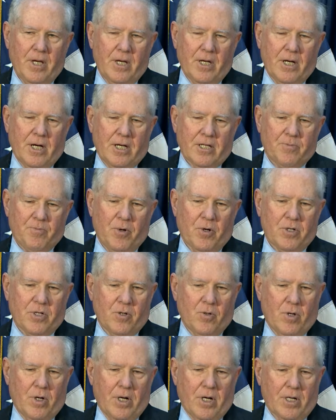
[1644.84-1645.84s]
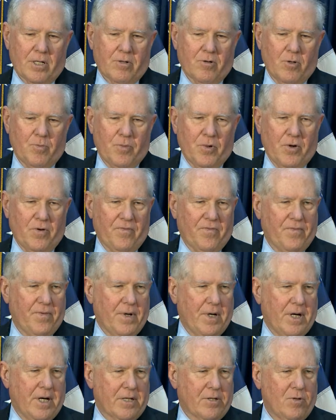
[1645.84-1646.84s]
I spoke to a group
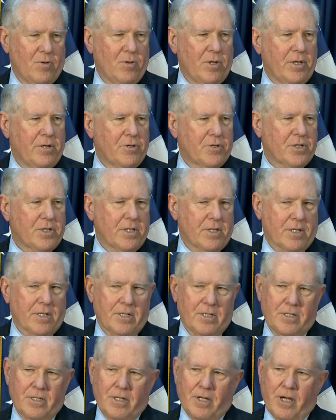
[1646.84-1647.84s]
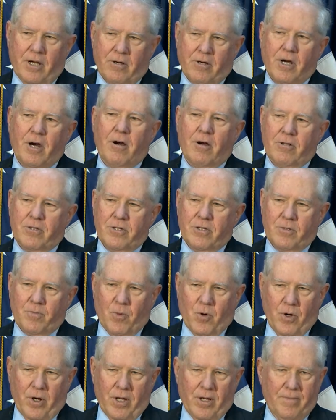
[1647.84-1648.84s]
of new leaders in the Air Guard this
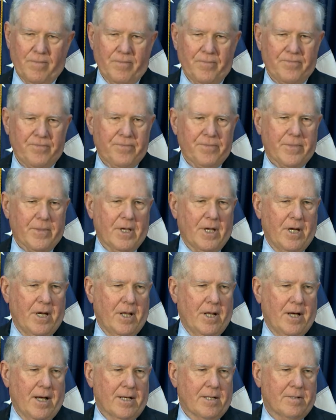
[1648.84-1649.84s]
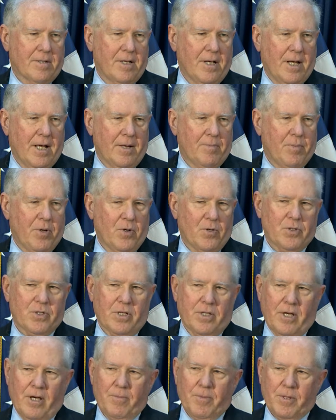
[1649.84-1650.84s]
morning, and I posed
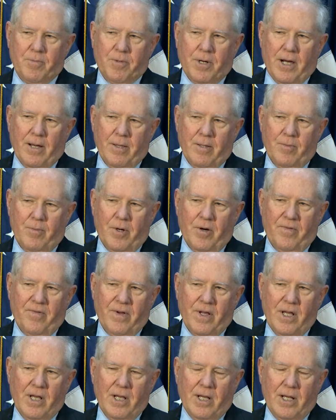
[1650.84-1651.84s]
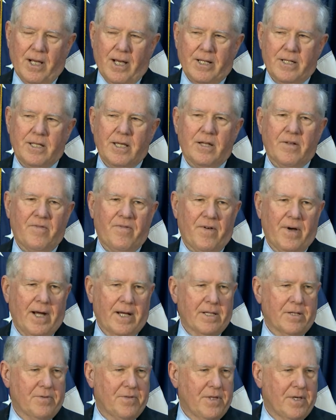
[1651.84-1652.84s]
to them the problem of,
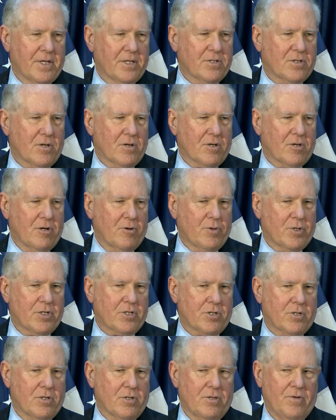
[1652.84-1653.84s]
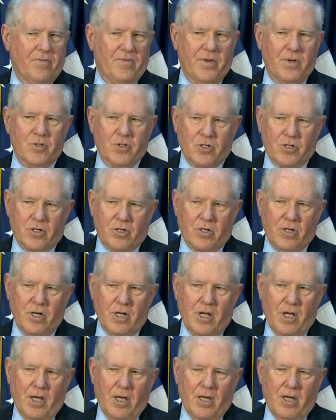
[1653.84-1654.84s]
identifying the things that are going to ensure the future
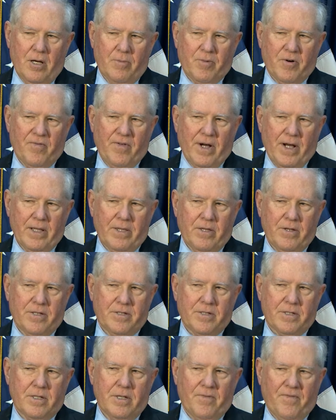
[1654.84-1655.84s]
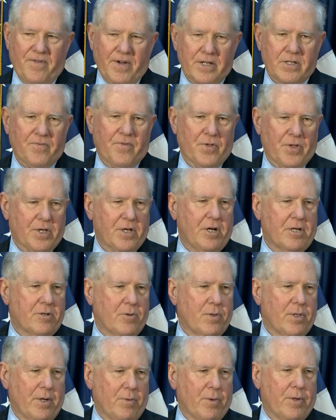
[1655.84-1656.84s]
and provide the defense for the
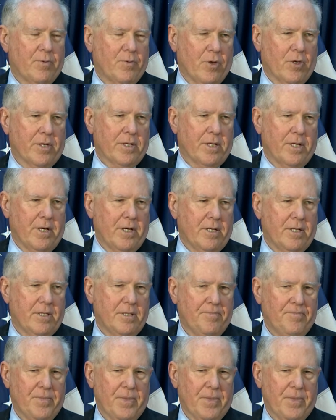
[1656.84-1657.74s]
country that we really need.